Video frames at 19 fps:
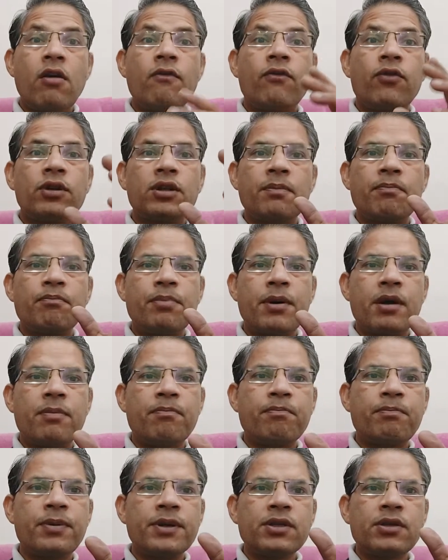for the
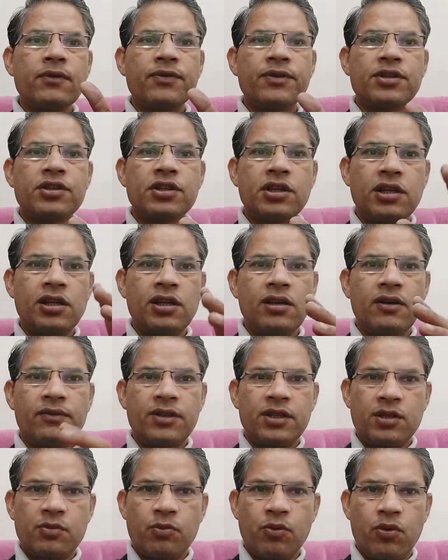purpose of a study of
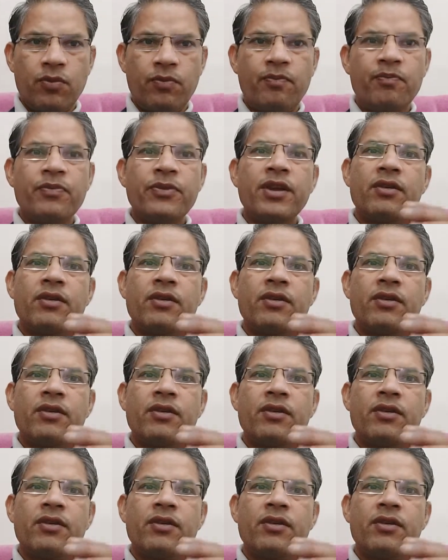this bone,